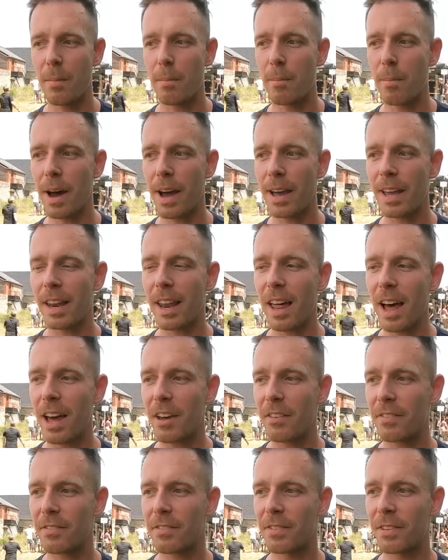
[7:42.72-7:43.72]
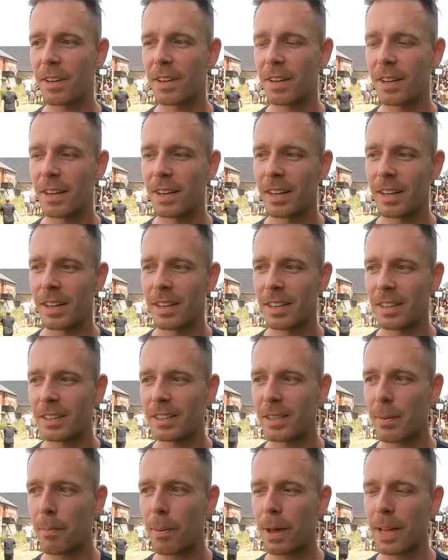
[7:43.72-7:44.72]
my life
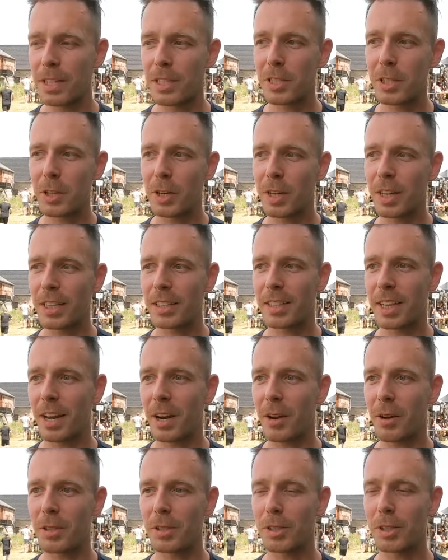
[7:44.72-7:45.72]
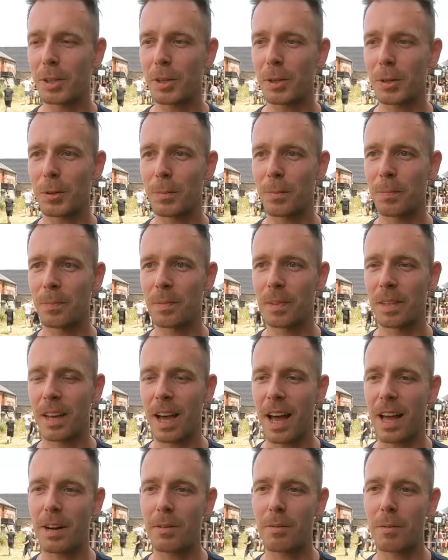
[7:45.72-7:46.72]
depends on it and also
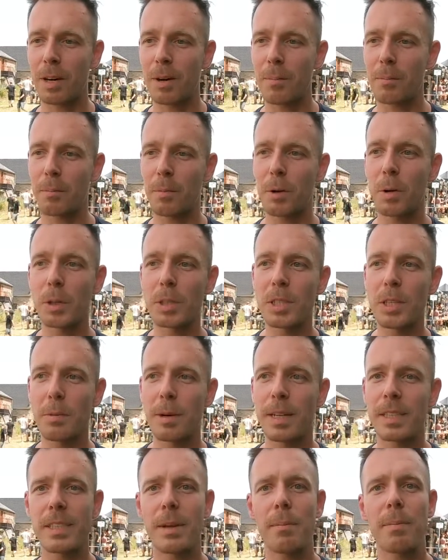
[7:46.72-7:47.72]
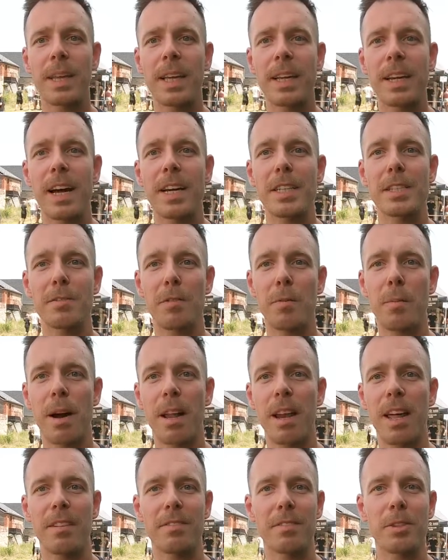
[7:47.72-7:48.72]
and I want to cultivate something nice for my
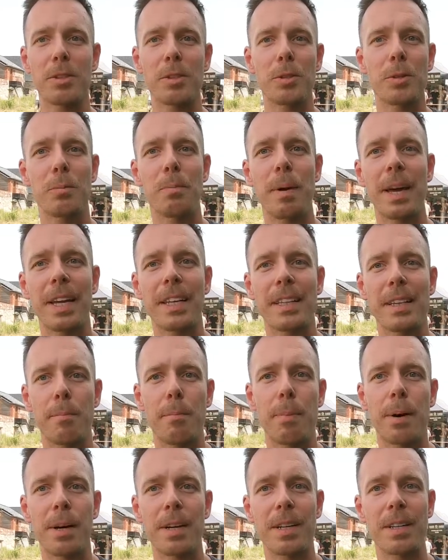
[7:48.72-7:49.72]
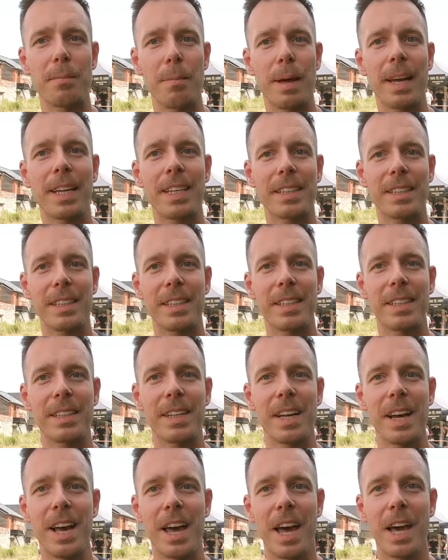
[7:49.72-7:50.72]
life, not to make it a burden, make it uh,
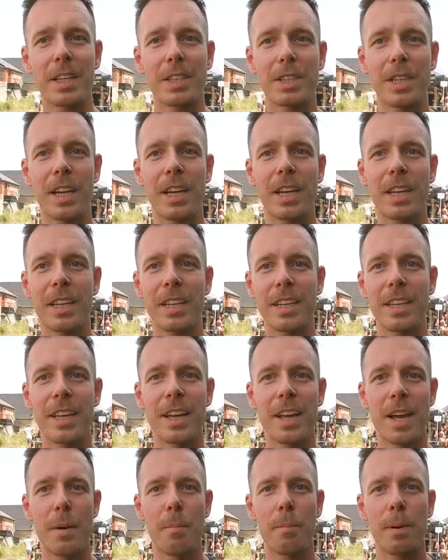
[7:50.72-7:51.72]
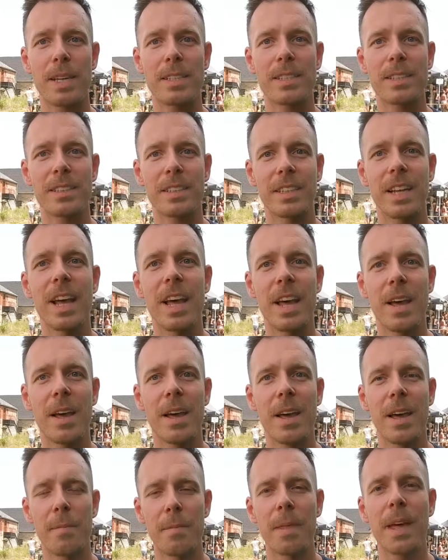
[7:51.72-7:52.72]
actually pleasant. Stressful.
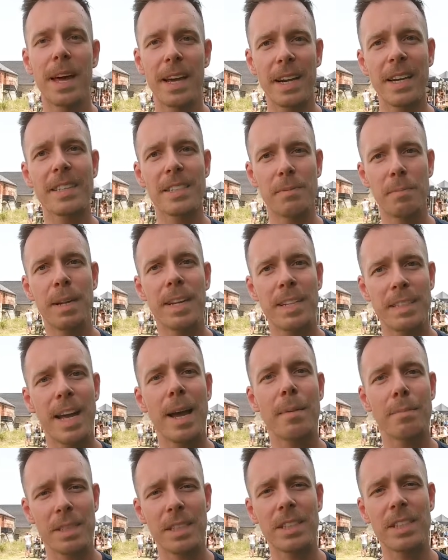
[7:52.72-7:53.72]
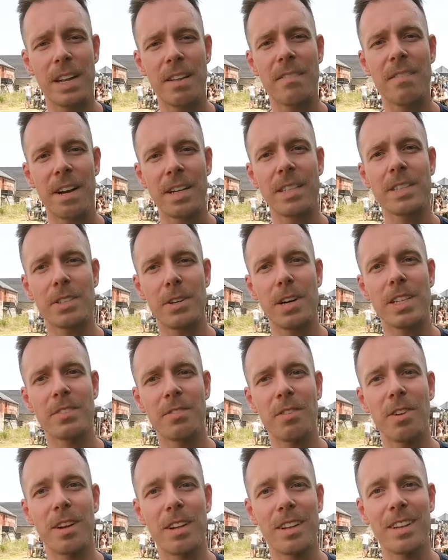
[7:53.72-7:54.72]
It is many times actually very
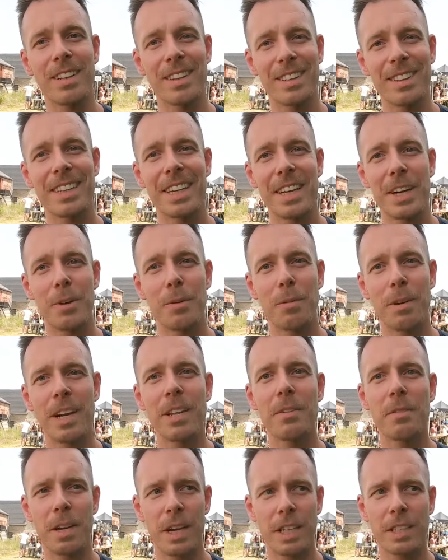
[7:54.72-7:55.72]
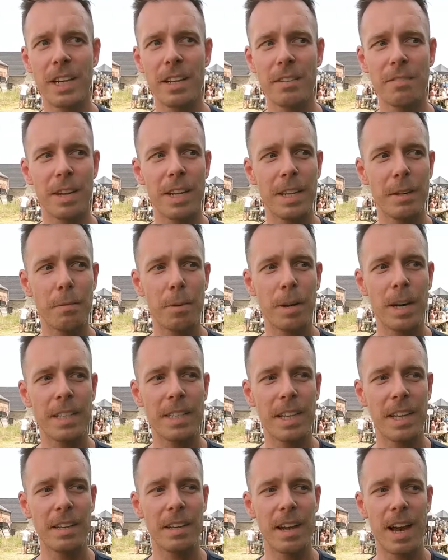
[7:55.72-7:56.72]
stressful. You know, when you actually when you want to
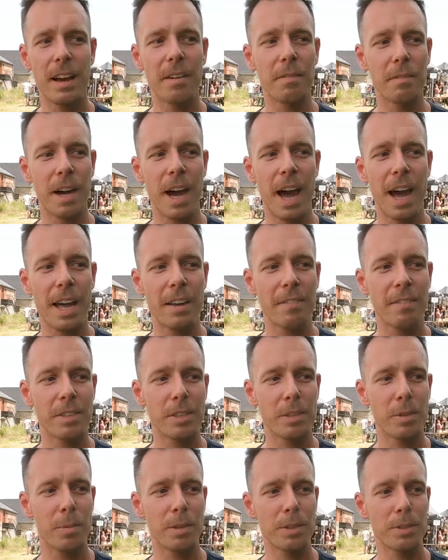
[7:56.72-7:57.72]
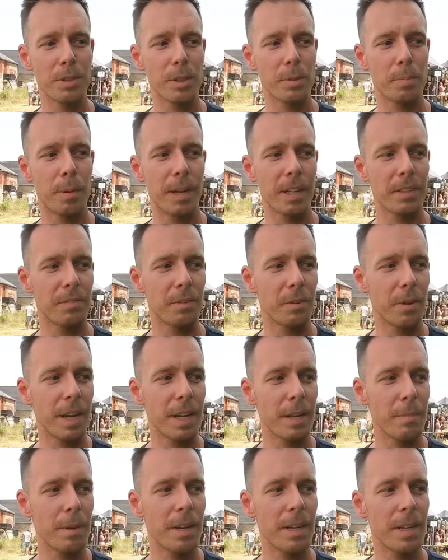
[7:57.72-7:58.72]
deliver, I, I have so much respect for
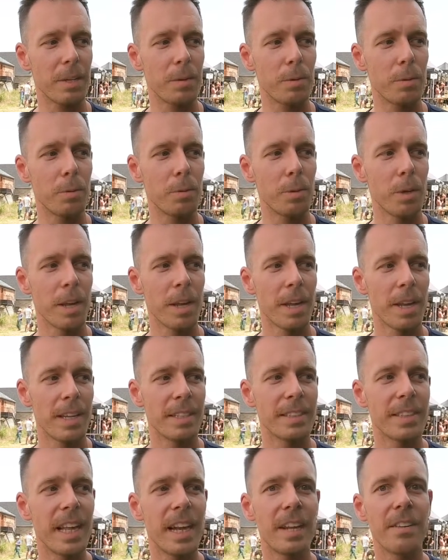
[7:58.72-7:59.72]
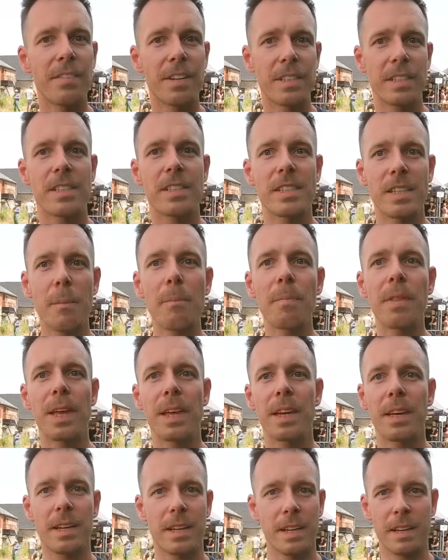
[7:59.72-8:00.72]
anybody who delivers
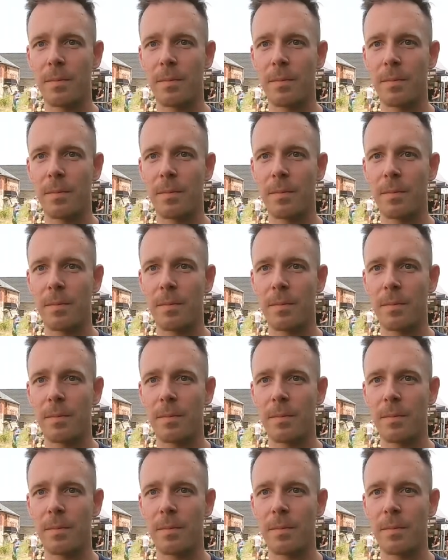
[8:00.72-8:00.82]
something,